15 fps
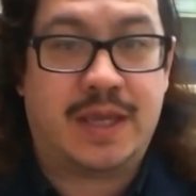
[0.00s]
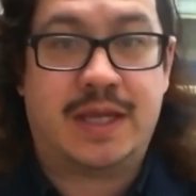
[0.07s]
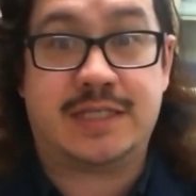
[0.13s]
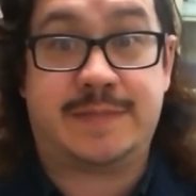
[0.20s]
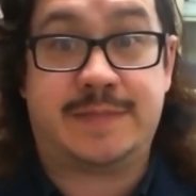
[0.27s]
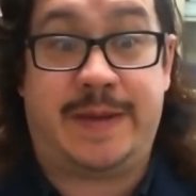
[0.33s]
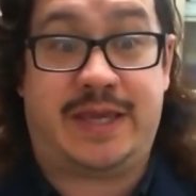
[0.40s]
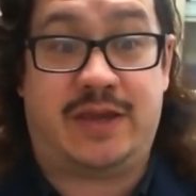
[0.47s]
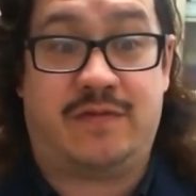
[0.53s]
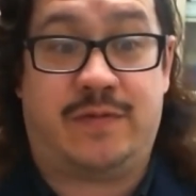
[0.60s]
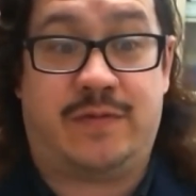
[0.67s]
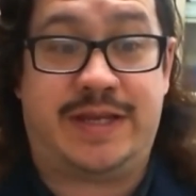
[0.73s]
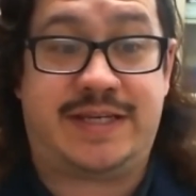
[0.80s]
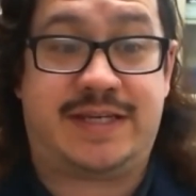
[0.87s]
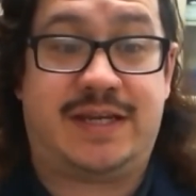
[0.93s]
Speaking of
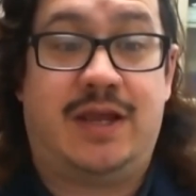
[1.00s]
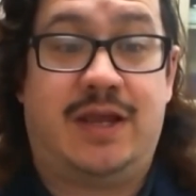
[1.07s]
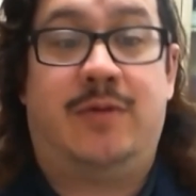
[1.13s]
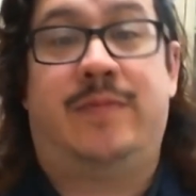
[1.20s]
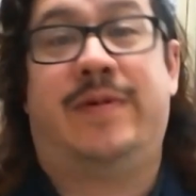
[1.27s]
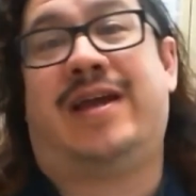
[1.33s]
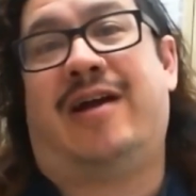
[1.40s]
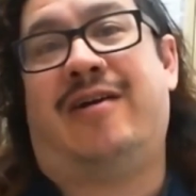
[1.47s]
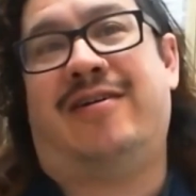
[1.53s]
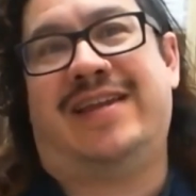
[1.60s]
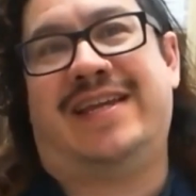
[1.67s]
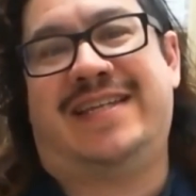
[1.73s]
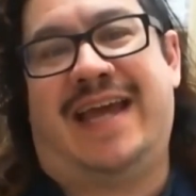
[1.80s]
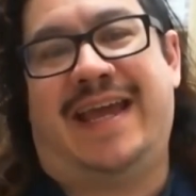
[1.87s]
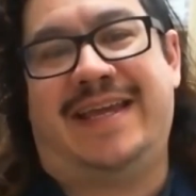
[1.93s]
which, we're
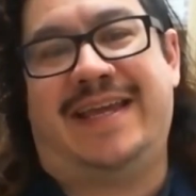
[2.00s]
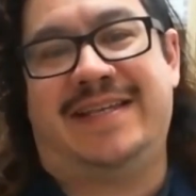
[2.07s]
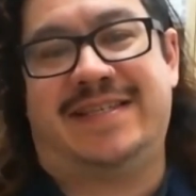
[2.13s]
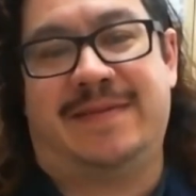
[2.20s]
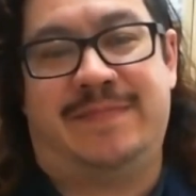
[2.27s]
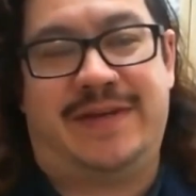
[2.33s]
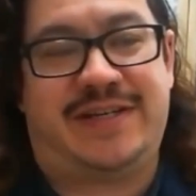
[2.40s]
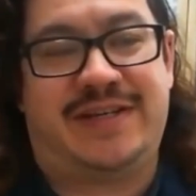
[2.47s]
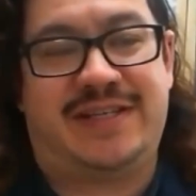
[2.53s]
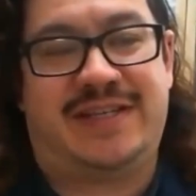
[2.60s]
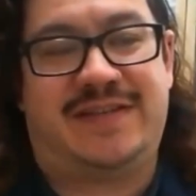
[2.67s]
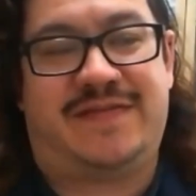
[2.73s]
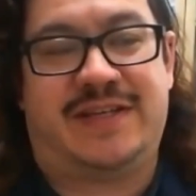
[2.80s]
currently taking submissions